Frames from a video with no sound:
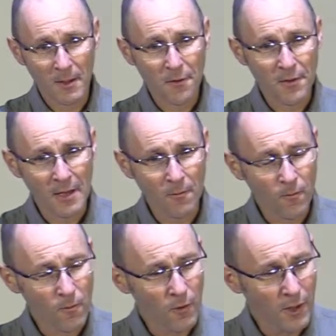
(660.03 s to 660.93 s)
a theme
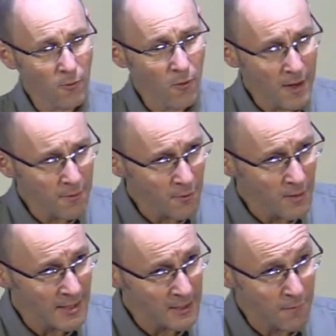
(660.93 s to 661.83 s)
running right through the
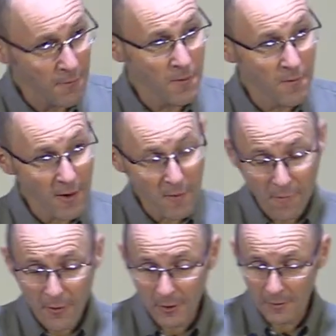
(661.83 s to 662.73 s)
letter from the very
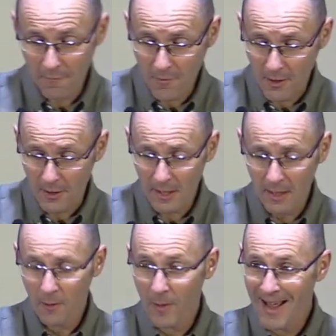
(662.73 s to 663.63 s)
first verse.
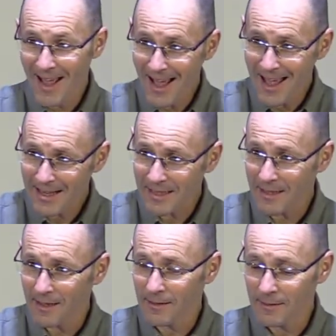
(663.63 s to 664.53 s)
We are
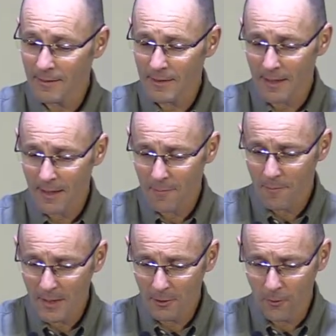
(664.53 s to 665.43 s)
exiles,
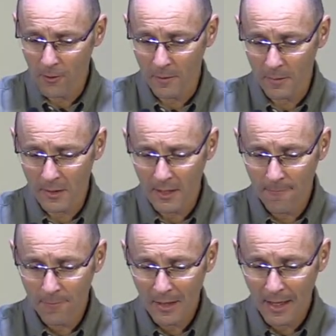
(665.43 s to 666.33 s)
pilgrims,
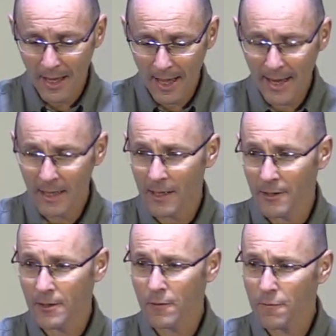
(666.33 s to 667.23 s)

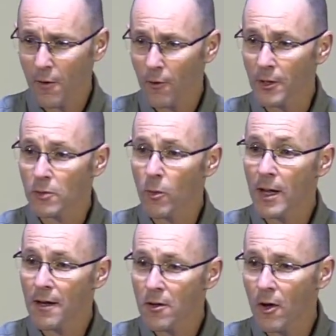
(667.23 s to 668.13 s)
aliens, foreigners. We
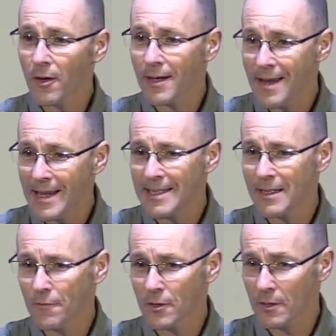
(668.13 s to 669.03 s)
are not
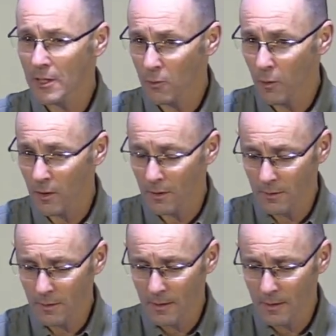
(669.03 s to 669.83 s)
native to this world